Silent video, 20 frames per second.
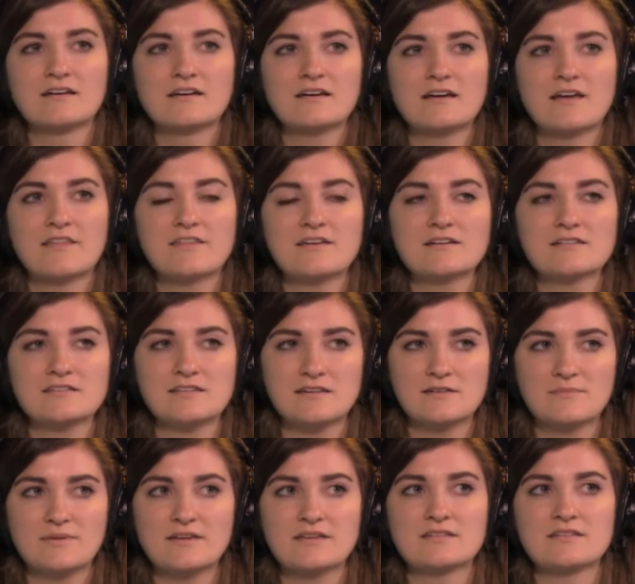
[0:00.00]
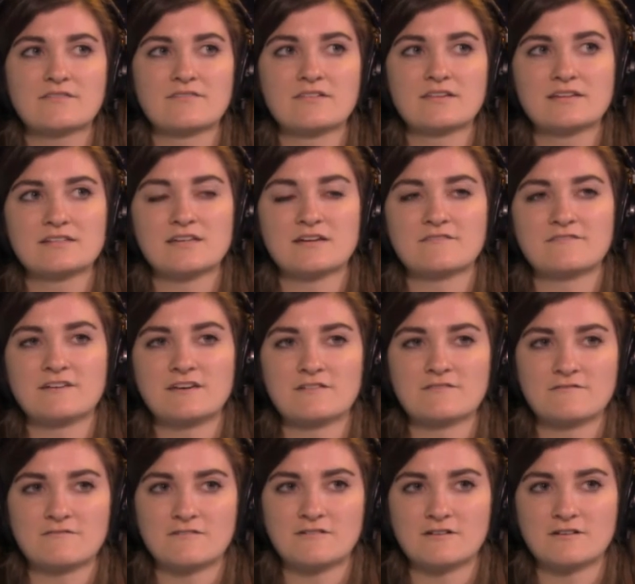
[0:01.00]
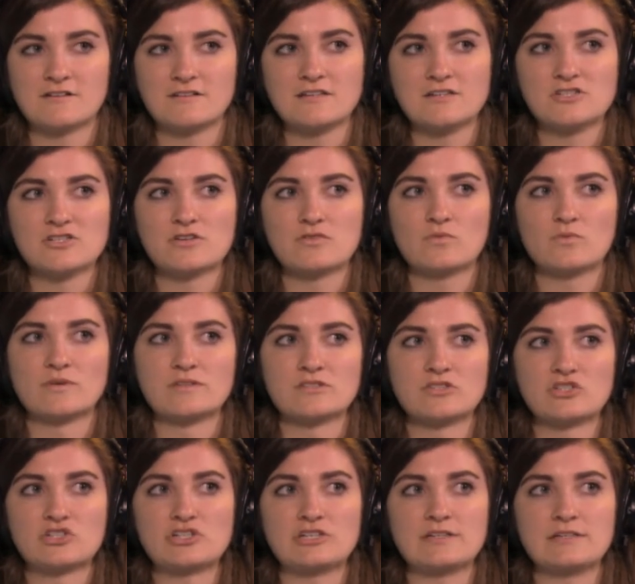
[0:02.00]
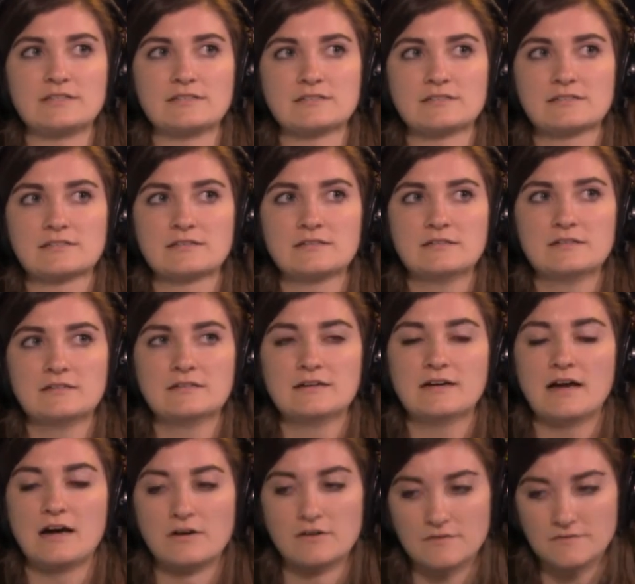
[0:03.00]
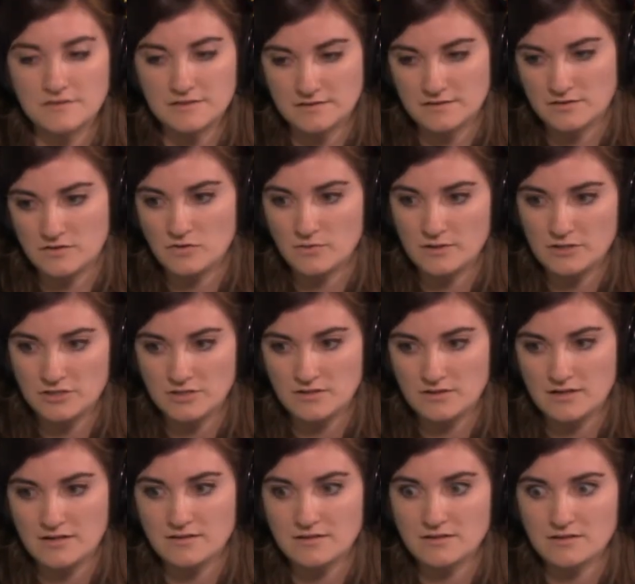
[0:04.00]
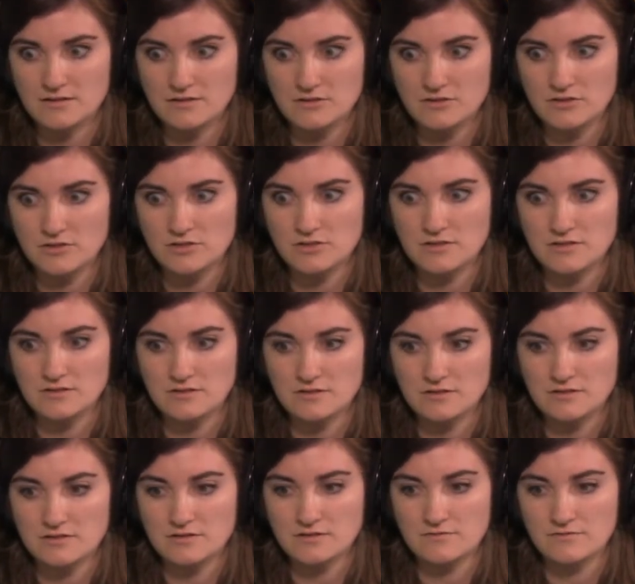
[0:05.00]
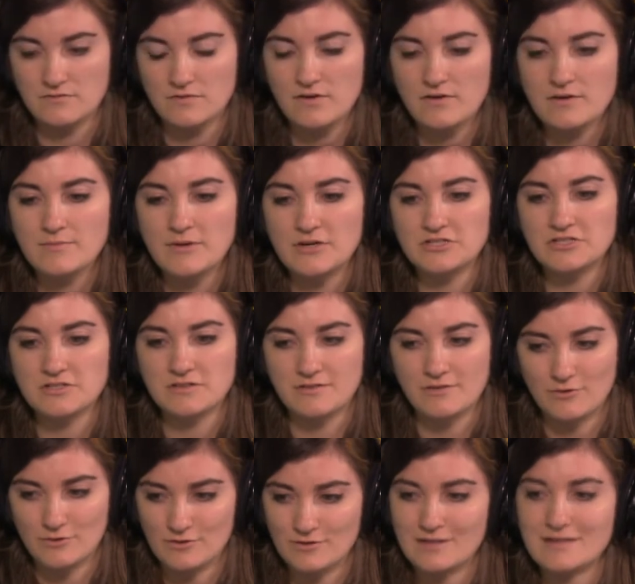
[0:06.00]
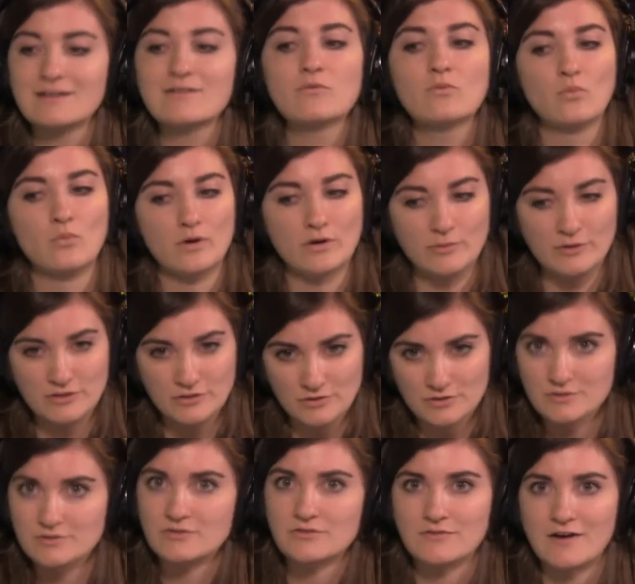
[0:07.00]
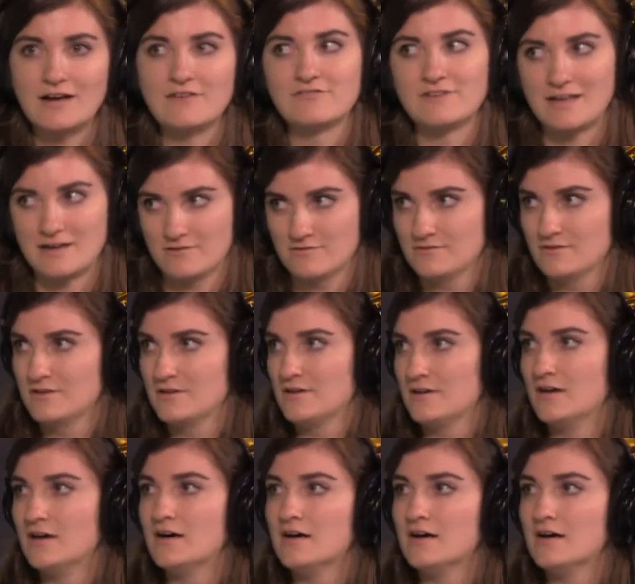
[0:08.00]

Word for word: I think it's going to be definitely a tough hit for Alicia once she's out of the situation. I think mm-hmm. she is very much the whole like, what do we do to survive now? Mm-hmm.